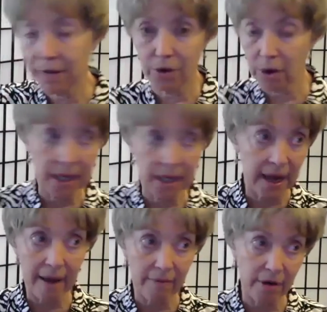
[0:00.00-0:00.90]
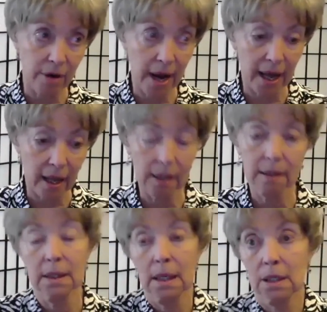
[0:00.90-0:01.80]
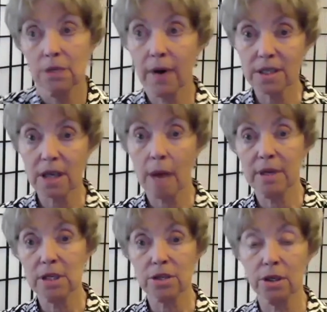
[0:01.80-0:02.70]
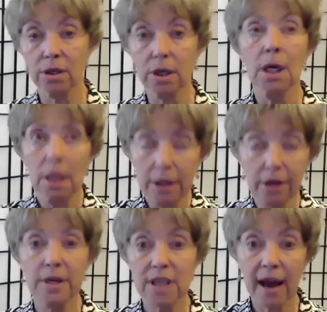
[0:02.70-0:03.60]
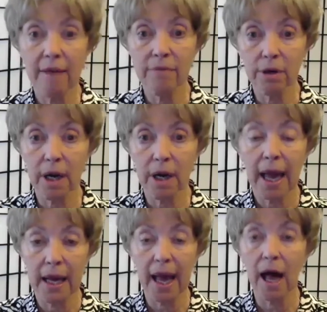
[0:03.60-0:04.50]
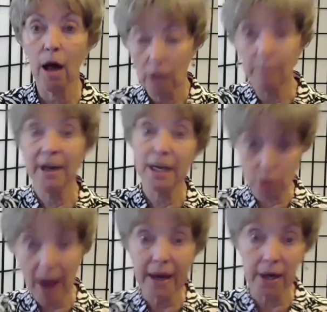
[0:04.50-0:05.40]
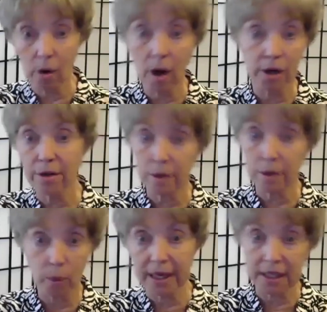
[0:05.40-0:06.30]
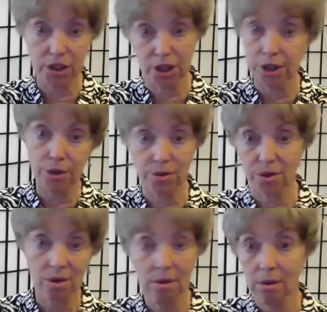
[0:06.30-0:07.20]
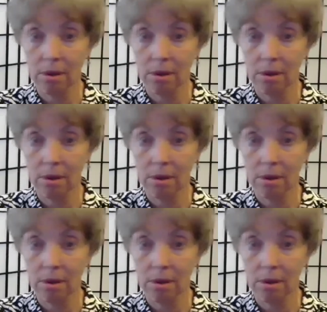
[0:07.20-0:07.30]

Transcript: see if you get into heaven or hell. As far as I'm concerned, there is a heaven or and hell, but it's right here on earth, and we get to choose.